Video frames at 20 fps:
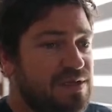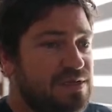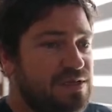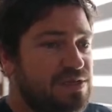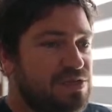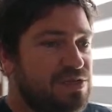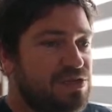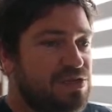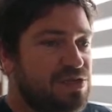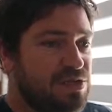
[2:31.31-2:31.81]

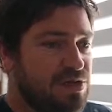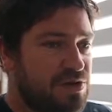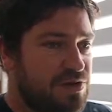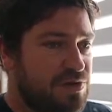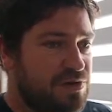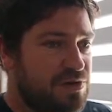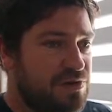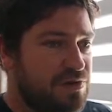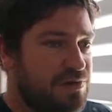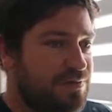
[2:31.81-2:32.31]

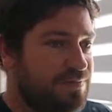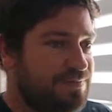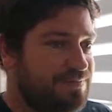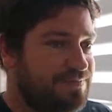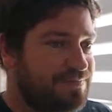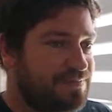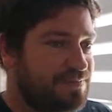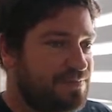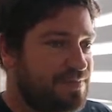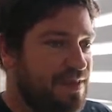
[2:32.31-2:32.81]
So
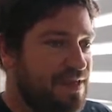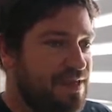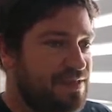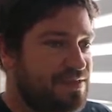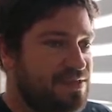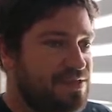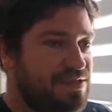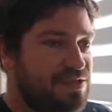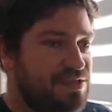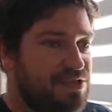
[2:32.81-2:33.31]

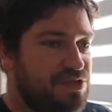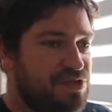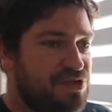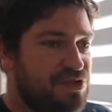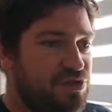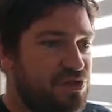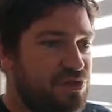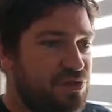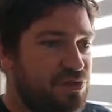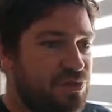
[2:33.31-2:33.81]
that's the
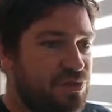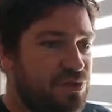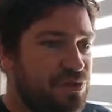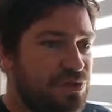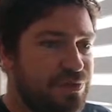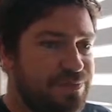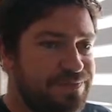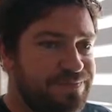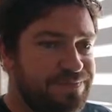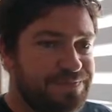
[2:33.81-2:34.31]
school.